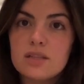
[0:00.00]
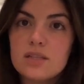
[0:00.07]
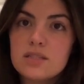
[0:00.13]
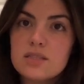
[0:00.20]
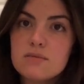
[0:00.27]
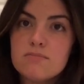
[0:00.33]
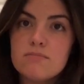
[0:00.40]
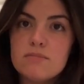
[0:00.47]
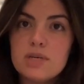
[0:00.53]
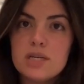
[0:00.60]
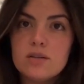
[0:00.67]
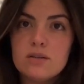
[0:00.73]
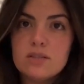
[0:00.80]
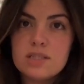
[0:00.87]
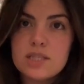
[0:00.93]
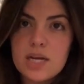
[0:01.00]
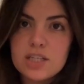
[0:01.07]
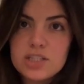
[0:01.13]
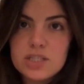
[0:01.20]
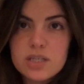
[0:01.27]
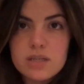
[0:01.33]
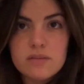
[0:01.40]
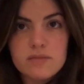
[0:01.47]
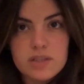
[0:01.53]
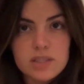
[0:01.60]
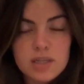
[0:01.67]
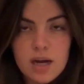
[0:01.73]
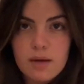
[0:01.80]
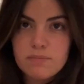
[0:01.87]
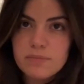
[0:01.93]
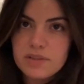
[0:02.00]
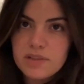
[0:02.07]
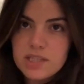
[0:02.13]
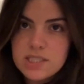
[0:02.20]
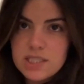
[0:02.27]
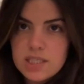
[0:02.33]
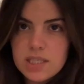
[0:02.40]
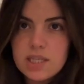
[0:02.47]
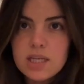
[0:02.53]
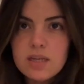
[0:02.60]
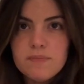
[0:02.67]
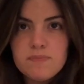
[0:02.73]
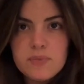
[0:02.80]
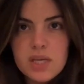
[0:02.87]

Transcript: this middle section at the top of the T,